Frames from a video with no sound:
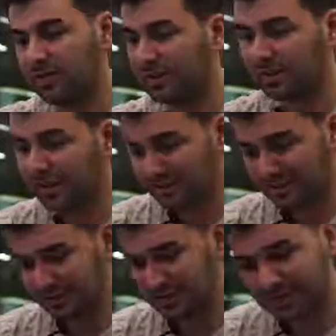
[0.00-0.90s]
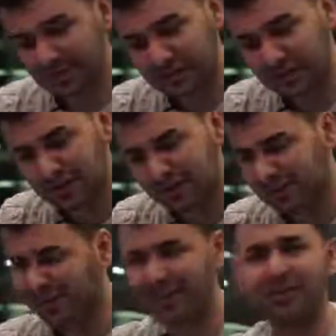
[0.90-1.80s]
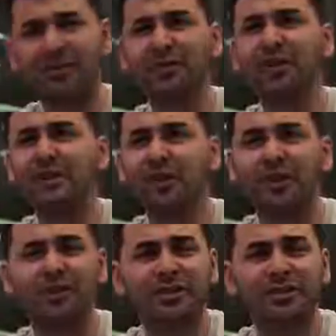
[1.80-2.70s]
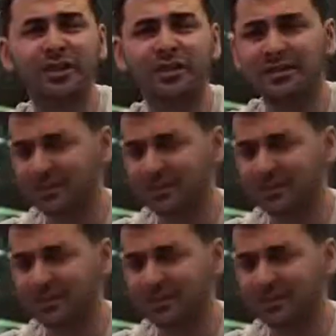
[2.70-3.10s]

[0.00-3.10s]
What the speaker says: Again, seems like I have already heard this idea